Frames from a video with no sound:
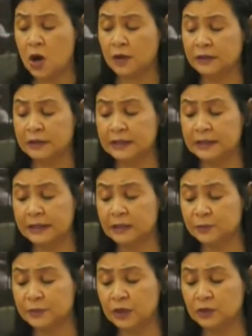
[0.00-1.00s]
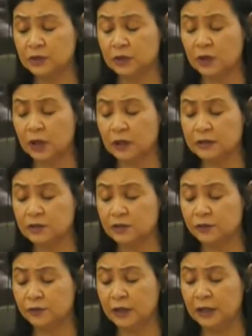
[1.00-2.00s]
on the correct protocols
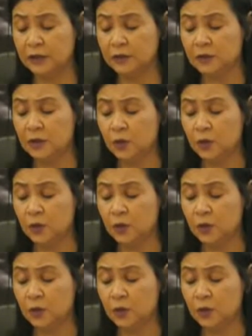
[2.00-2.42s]
to follow